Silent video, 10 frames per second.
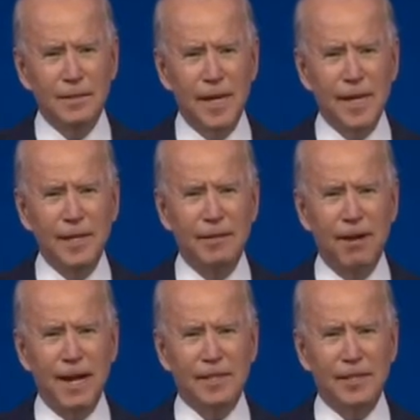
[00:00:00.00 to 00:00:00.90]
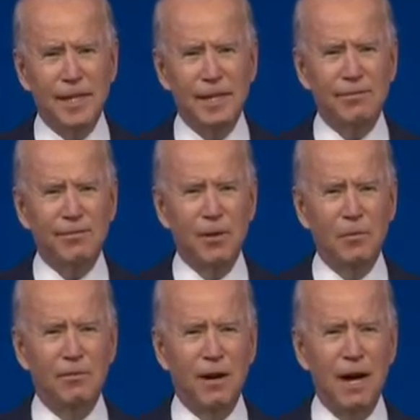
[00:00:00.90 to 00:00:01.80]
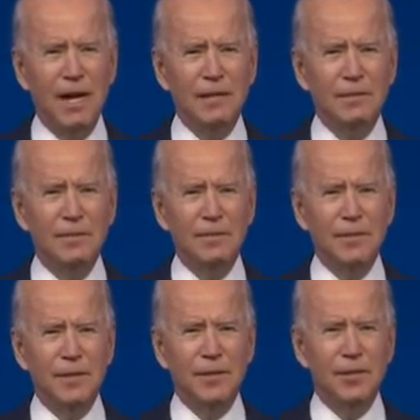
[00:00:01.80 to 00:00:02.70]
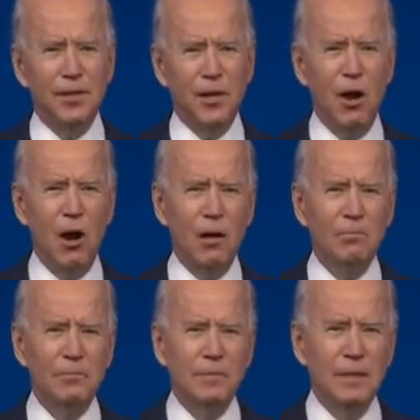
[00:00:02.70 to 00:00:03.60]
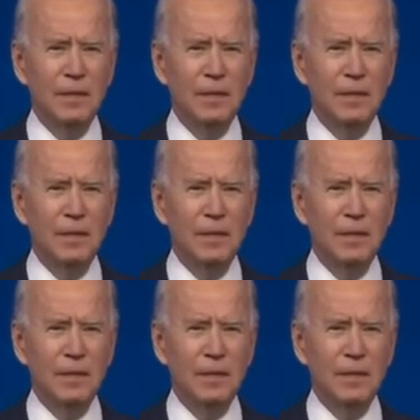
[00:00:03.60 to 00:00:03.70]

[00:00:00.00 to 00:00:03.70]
Taking the vaccine from a vial into the arm